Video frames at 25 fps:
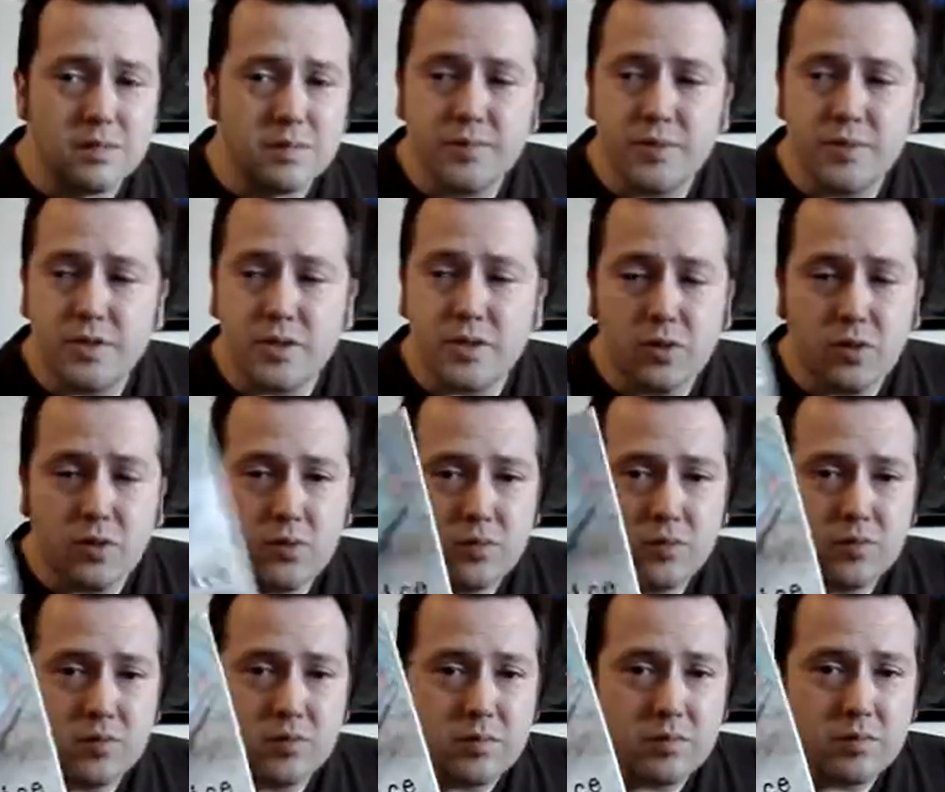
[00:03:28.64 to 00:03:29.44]

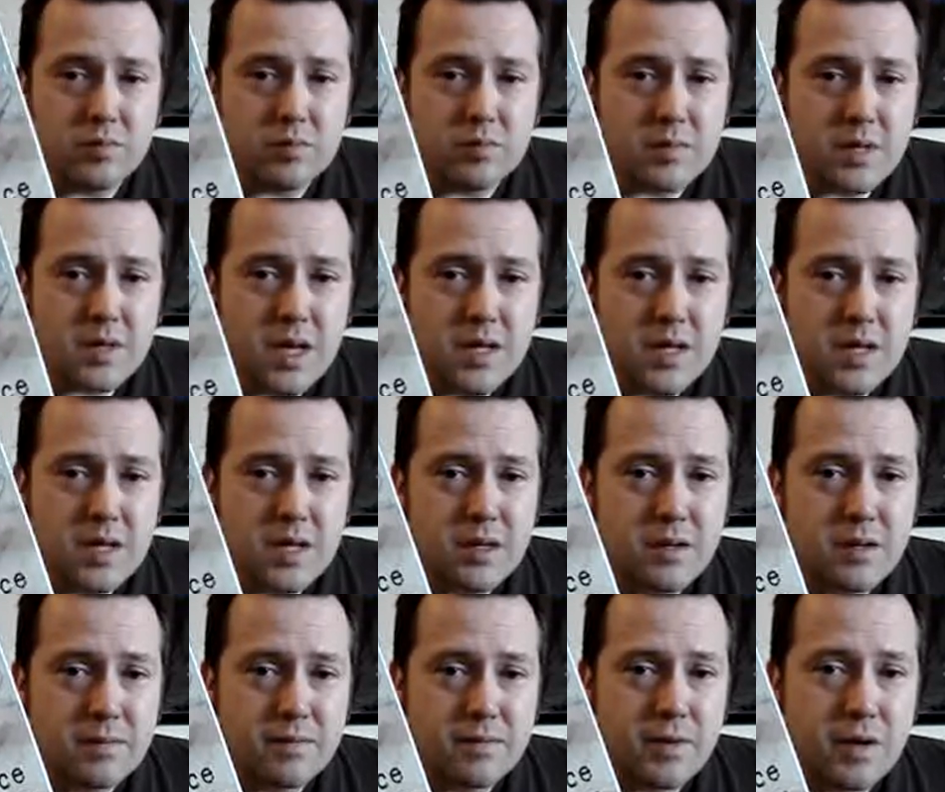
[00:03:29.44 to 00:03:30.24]
So
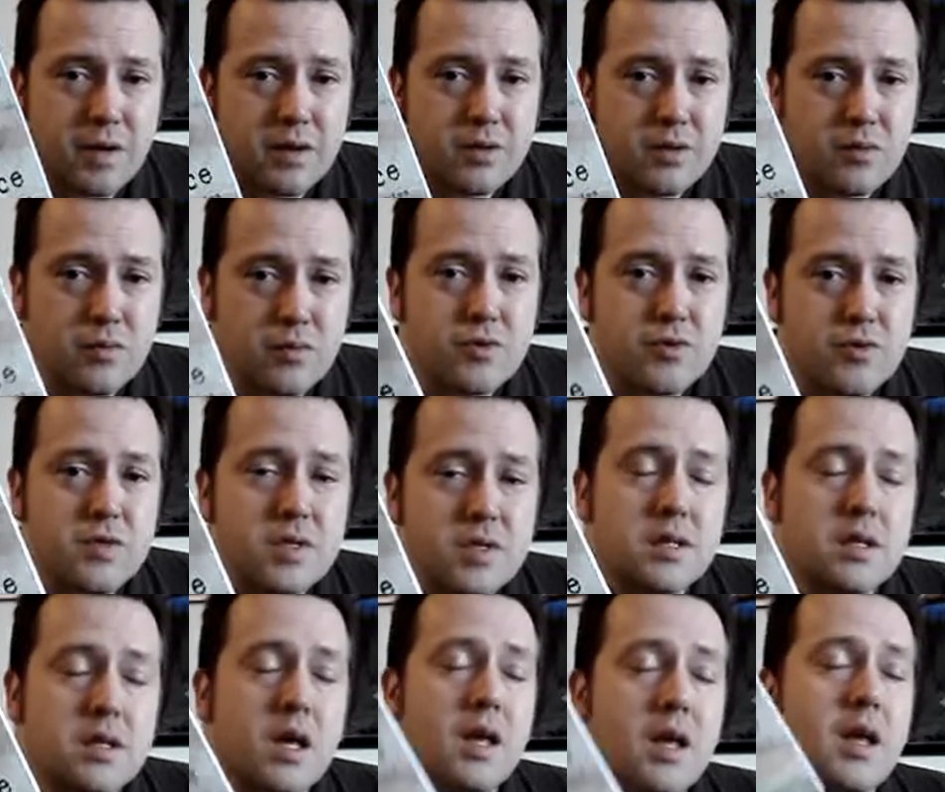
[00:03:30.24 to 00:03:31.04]
if you're
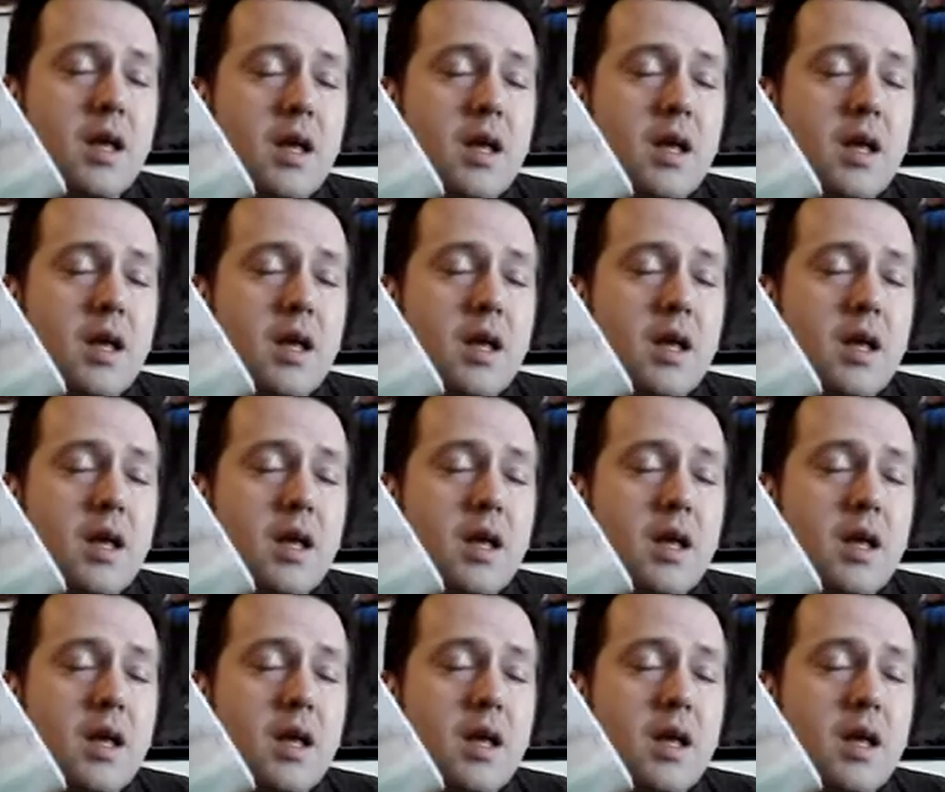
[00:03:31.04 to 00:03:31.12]
interested,